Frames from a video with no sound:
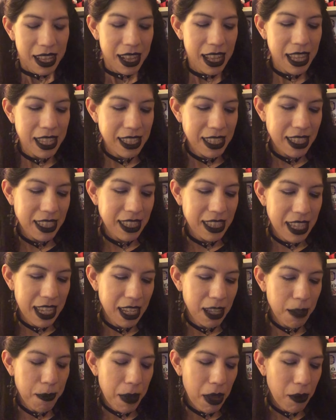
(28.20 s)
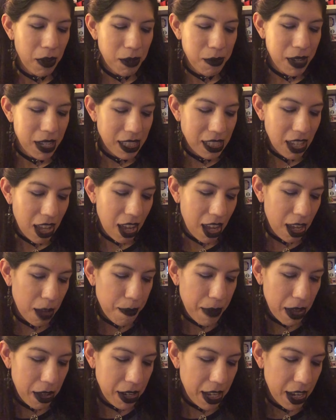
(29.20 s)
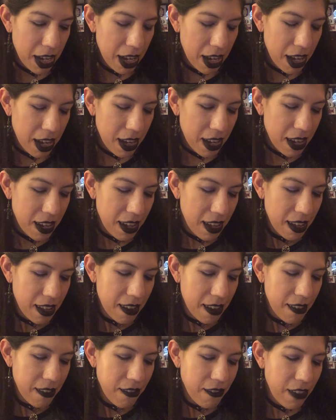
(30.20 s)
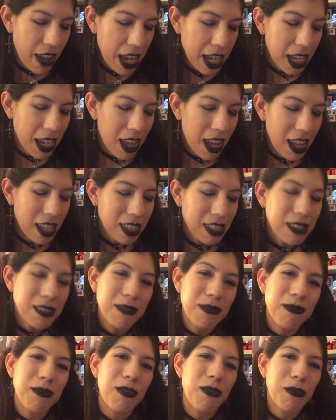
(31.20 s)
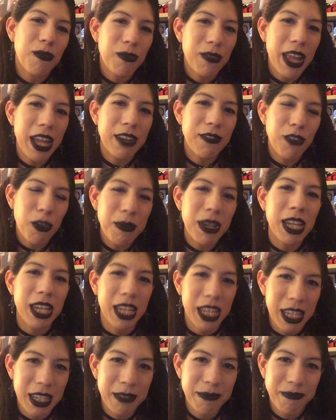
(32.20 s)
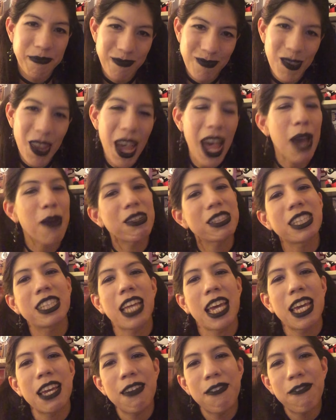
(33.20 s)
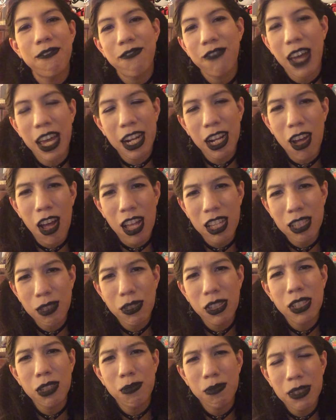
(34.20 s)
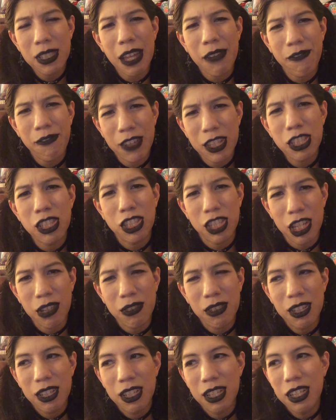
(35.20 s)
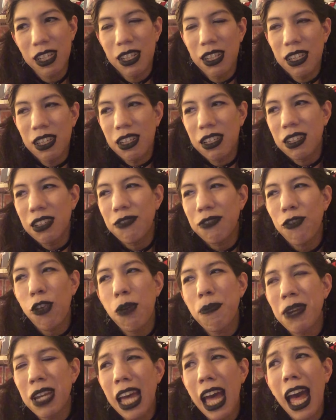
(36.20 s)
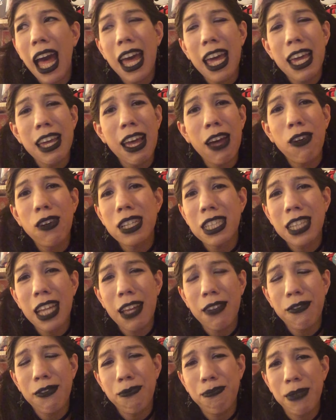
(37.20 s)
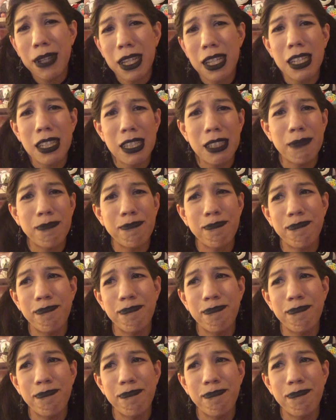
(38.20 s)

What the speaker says: let's think about what we can talk about here. Find a like for me, I would say find a costume that fits you. For me, I always have been